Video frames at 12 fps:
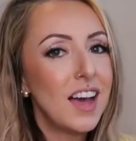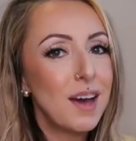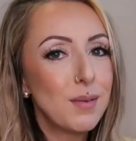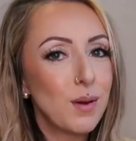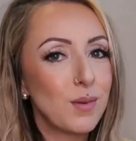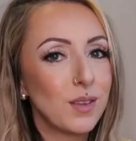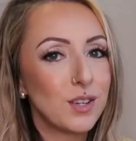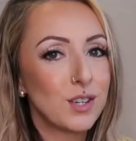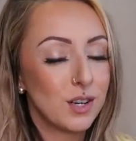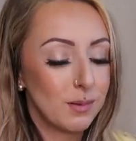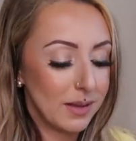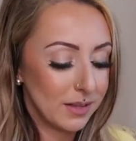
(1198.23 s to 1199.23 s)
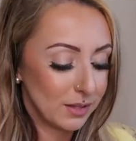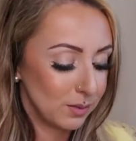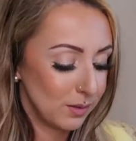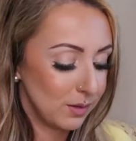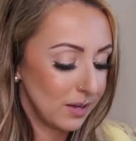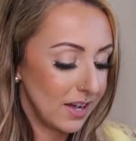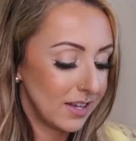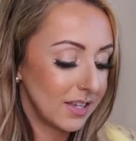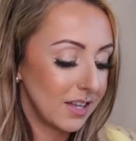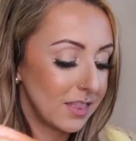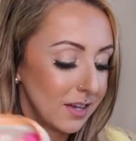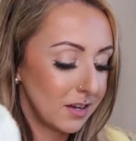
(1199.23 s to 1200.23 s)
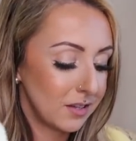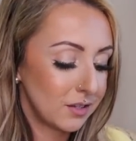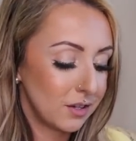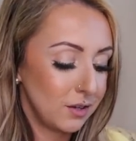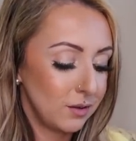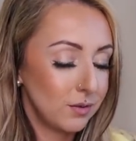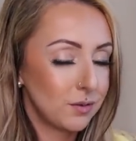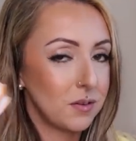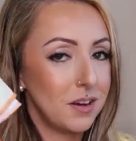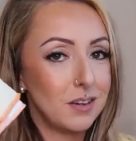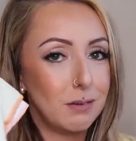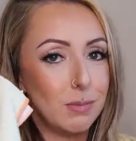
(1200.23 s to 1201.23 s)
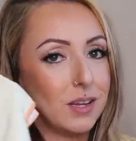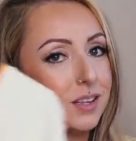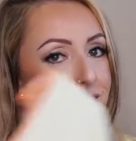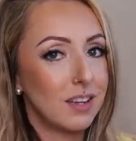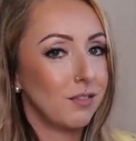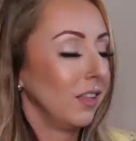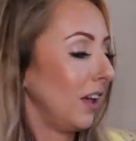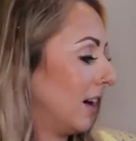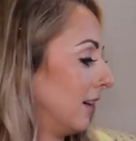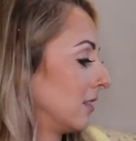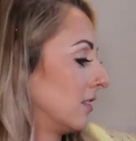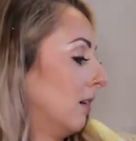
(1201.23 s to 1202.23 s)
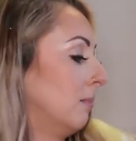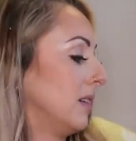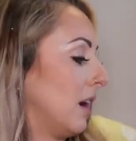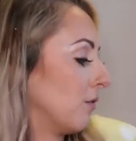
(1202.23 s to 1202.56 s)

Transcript: I'm not really sure about this one, you guys. I think it's cute and trendy, but it definitely has some